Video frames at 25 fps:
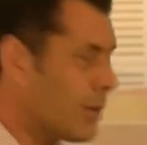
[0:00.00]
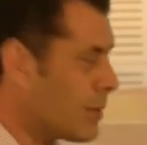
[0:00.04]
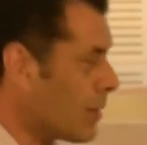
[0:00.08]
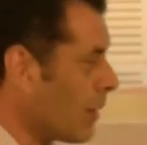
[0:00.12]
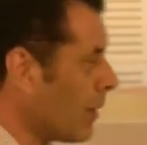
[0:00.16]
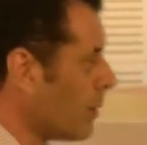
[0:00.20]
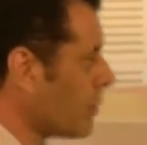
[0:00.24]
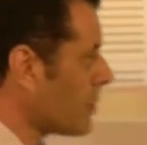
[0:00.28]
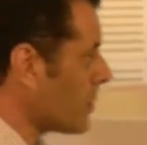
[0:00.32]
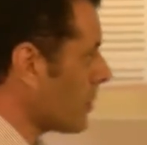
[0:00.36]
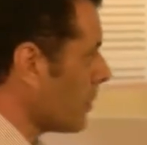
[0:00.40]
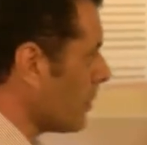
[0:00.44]

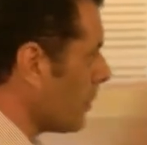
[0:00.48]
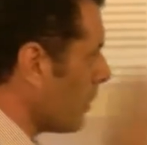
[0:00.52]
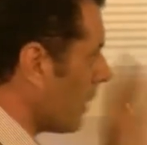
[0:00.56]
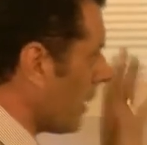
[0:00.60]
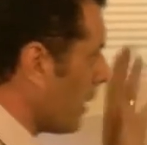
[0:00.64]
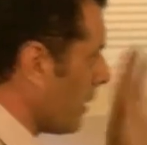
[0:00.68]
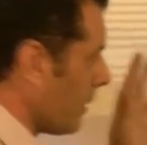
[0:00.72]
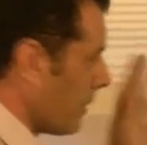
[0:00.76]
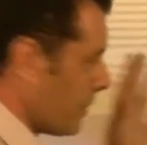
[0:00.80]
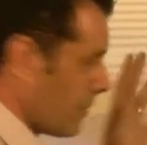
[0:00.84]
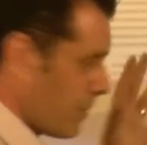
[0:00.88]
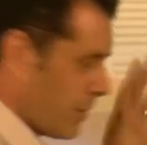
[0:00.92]
time
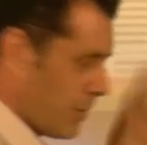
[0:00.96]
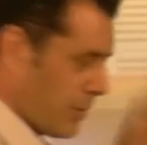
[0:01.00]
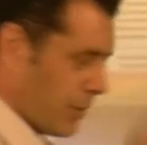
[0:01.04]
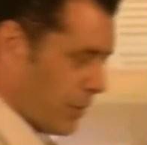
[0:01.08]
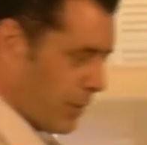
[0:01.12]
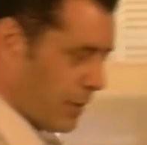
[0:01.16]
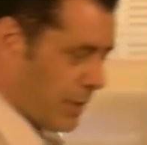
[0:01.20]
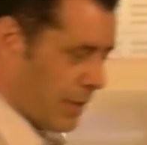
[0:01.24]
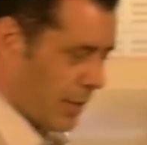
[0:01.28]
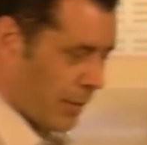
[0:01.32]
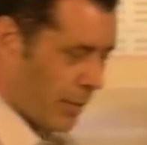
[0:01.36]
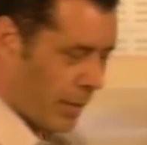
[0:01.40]
to
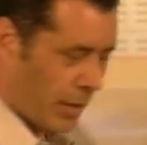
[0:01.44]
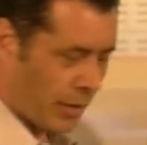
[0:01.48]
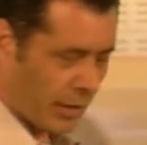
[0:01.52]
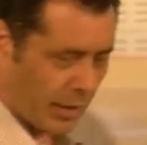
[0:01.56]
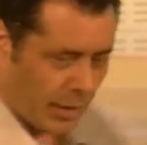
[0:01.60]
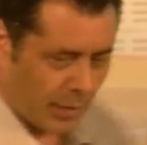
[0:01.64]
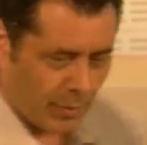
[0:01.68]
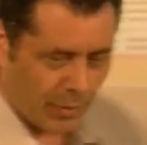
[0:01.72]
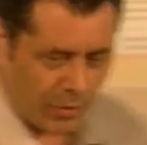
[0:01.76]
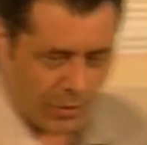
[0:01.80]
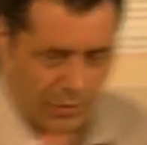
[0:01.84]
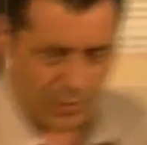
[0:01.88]
do a demo
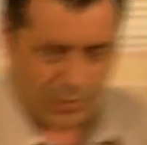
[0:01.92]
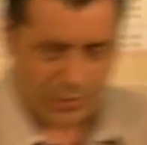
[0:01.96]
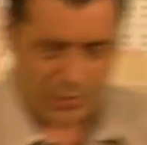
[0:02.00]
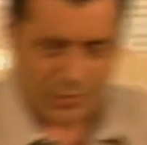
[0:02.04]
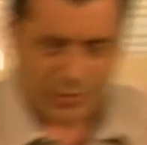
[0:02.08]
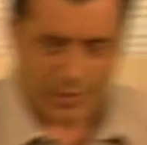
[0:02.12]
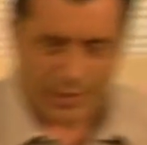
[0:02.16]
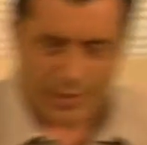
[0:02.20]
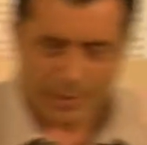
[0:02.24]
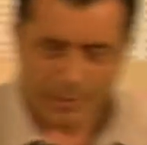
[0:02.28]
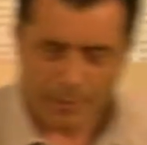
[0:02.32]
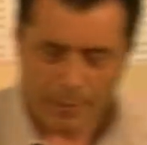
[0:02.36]
here
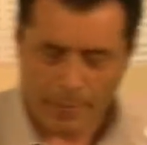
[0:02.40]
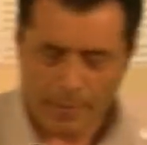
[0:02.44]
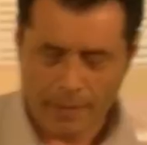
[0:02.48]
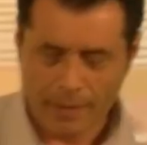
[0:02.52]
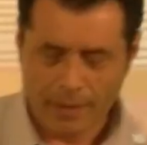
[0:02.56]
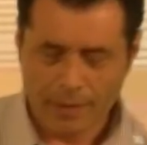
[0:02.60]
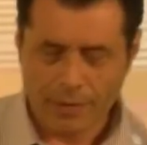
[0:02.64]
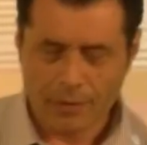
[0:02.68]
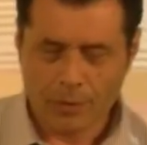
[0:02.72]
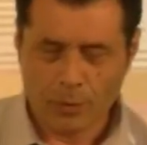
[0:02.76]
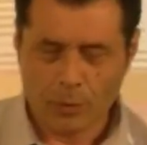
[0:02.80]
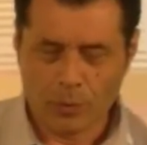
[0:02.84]
because
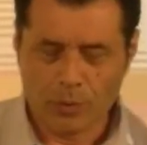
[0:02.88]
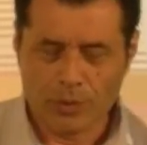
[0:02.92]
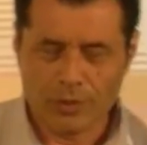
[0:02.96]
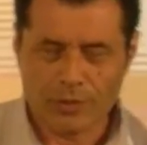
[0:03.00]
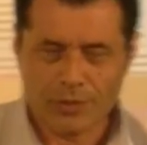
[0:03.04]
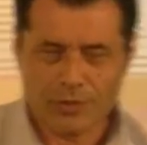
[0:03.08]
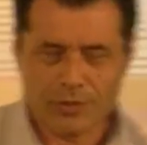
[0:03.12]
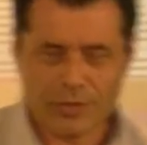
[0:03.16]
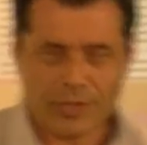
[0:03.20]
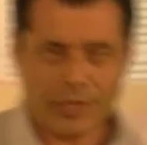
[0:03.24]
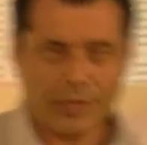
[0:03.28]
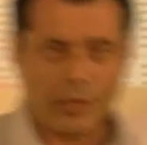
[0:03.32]
the
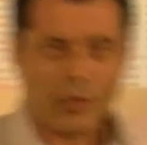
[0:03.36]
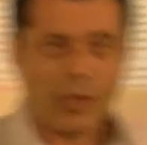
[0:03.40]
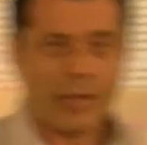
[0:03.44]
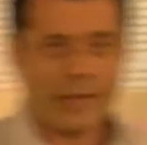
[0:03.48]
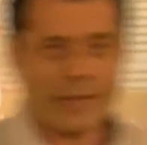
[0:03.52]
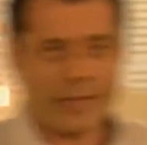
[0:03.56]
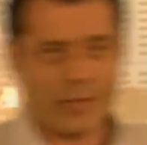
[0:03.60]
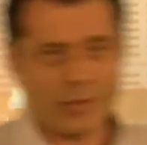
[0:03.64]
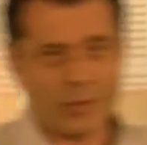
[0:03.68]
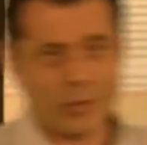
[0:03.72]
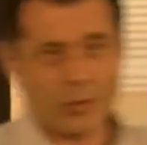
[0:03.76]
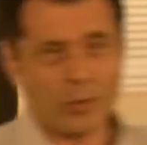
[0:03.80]
words
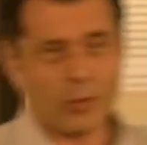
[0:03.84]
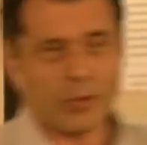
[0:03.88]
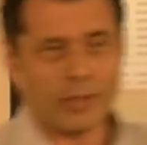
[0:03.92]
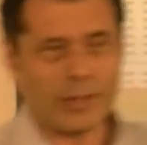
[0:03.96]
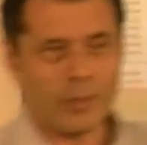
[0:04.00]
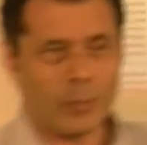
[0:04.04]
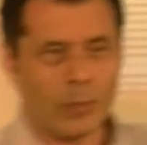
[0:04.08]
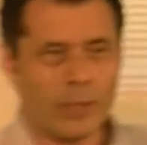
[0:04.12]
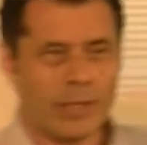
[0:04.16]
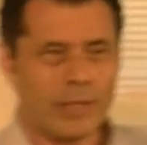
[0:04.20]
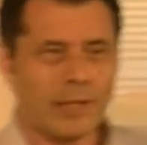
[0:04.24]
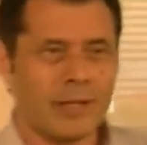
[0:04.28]
lightning talk
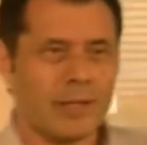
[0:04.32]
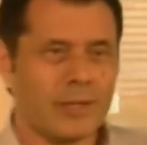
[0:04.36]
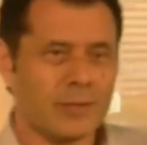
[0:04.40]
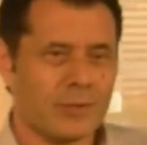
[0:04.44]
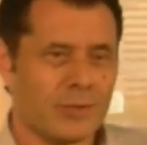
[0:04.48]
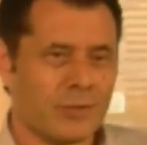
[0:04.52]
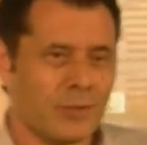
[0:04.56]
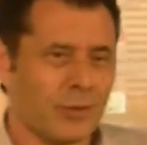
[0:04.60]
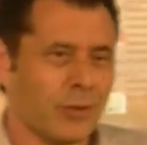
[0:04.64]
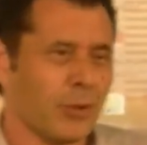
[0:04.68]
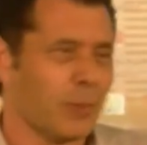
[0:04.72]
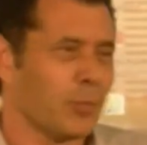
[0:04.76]
and Windows
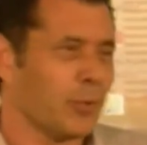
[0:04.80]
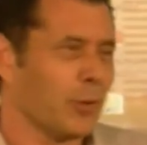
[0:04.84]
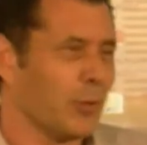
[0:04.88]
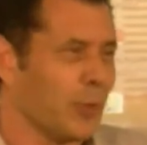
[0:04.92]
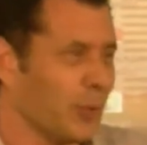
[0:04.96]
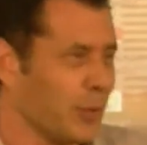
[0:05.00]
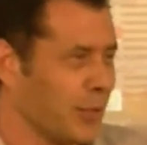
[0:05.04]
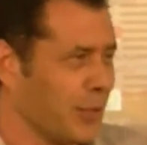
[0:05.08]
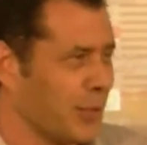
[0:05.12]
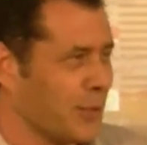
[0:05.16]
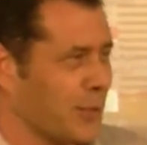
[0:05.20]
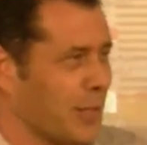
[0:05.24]
do not
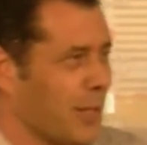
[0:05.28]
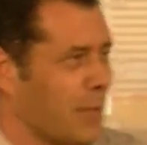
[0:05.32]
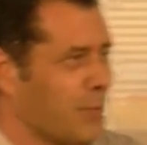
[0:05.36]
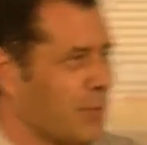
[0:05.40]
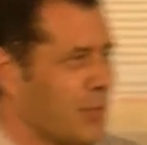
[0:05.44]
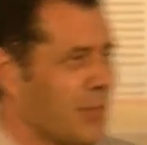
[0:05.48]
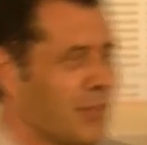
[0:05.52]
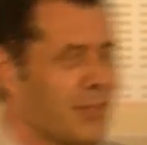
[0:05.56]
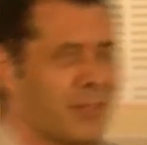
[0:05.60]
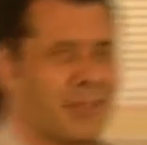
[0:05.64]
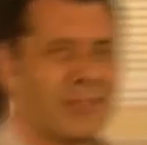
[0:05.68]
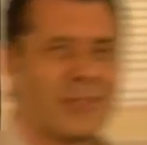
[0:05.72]
belong in the same
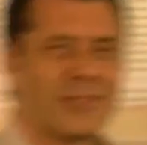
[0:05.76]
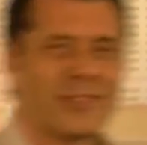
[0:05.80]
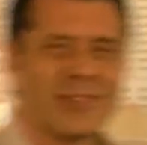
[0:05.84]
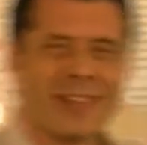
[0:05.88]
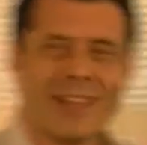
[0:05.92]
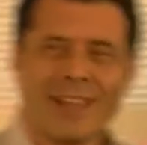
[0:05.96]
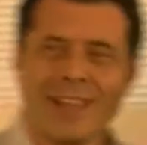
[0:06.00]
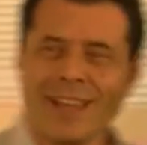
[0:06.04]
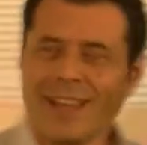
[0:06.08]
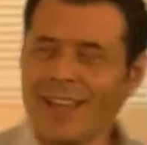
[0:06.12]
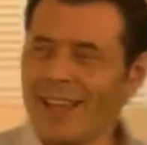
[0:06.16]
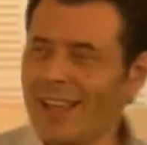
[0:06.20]
sentence.
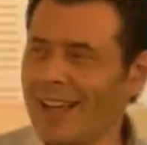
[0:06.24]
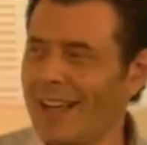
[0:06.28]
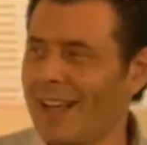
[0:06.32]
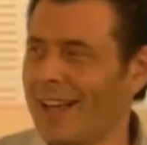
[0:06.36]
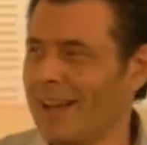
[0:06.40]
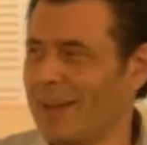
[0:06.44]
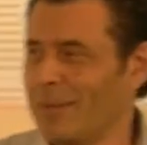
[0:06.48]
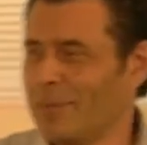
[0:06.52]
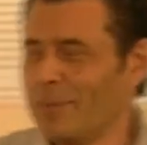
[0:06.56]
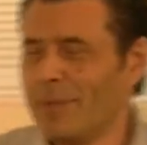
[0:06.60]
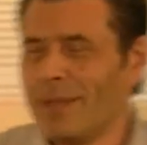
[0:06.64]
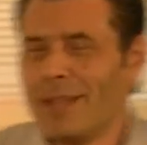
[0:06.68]

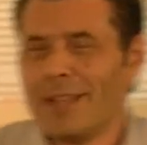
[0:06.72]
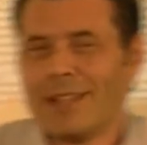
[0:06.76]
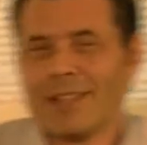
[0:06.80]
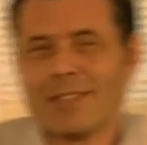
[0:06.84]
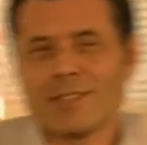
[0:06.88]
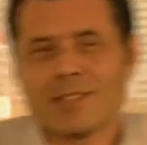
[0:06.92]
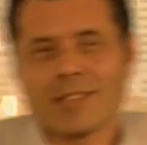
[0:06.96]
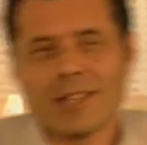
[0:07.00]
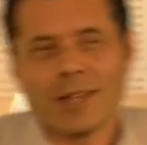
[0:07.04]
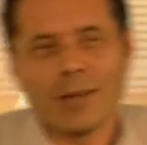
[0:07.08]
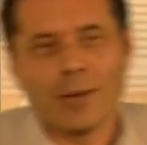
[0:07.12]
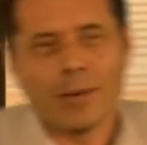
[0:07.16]

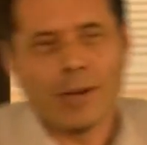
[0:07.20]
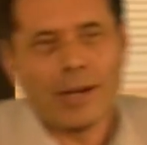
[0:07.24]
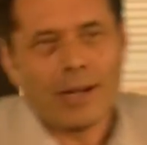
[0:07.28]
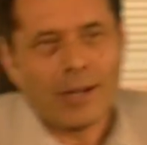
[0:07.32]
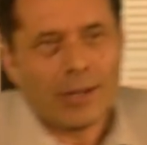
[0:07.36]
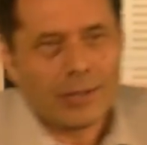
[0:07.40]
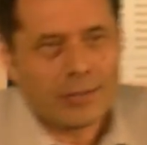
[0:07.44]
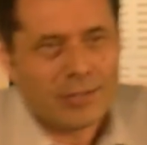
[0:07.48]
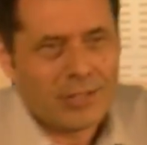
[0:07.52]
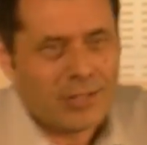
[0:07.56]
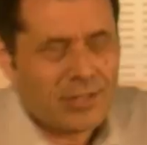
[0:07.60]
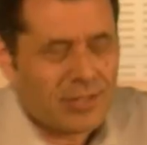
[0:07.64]
So
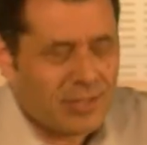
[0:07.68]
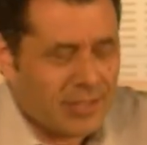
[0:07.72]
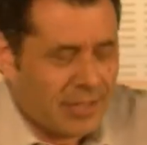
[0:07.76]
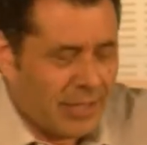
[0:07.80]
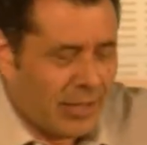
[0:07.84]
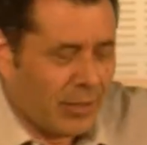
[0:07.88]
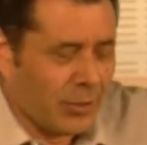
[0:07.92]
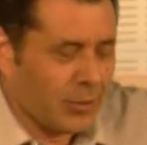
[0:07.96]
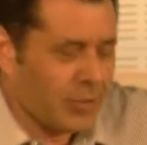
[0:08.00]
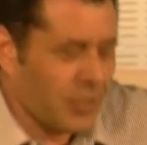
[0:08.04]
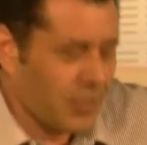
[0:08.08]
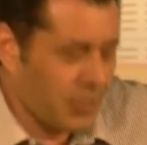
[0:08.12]
I'll just
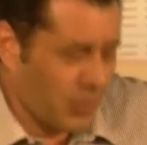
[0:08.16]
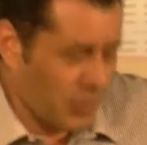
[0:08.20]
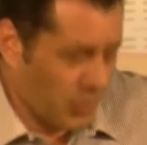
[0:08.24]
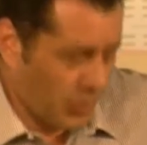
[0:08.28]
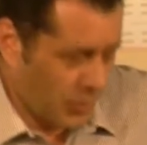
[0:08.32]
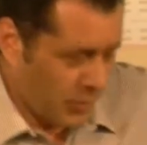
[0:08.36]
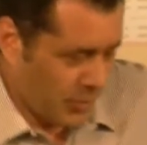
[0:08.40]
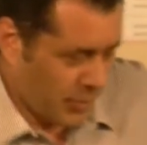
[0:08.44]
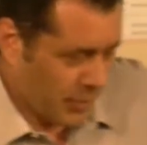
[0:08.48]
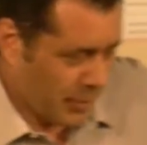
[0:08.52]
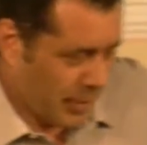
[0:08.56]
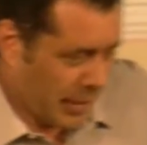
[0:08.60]

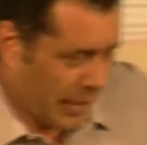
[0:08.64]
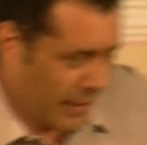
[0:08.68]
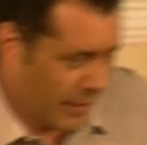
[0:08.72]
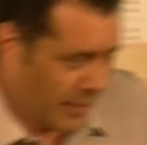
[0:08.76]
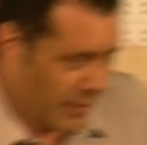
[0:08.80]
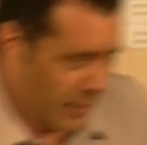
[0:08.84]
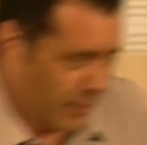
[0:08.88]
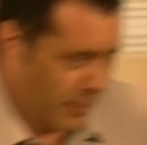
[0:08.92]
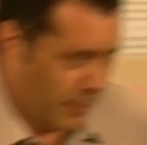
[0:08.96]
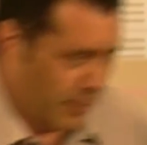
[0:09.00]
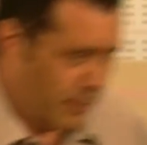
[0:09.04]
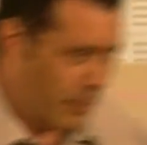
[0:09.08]
talk to you
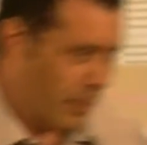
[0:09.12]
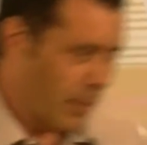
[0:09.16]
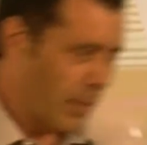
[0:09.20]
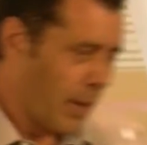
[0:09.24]
about them.